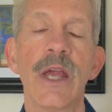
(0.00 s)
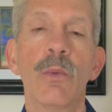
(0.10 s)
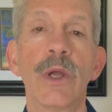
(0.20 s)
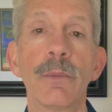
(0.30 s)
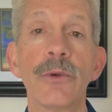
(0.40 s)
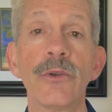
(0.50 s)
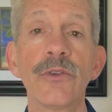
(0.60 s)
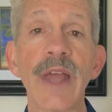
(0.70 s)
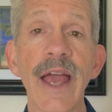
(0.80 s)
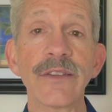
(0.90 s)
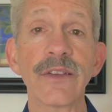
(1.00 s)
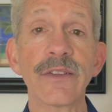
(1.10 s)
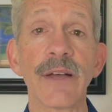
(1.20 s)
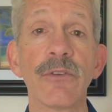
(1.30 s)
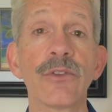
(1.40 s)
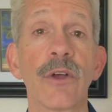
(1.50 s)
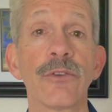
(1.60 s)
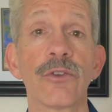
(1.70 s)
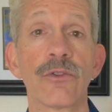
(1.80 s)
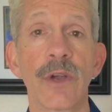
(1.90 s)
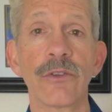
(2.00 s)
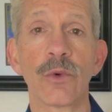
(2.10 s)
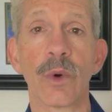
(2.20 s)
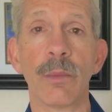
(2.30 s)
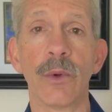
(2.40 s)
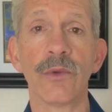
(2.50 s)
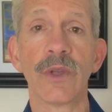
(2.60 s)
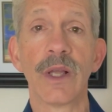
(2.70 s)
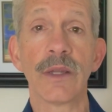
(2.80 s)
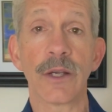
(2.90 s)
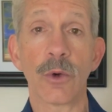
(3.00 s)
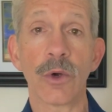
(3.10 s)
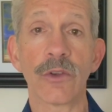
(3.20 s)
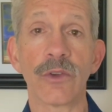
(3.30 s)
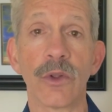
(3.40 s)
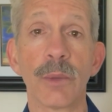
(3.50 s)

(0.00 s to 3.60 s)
When you produce excess levels of stress hormones like cortisol,